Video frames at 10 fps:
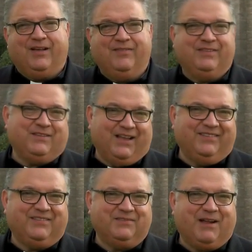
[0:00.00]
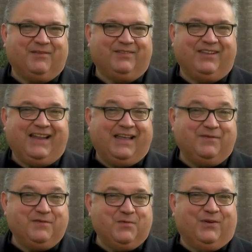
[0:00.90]
of the Diocese of Rockville Center had
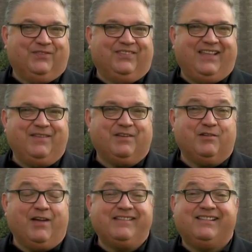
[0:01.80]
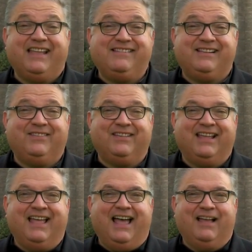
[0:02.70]
a few words to say of congratulations
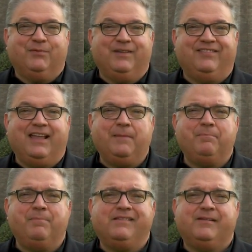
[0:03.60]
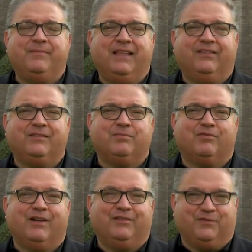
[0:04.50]
as we send Bishop Nelson
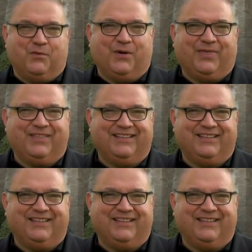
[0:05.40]
Perez forth.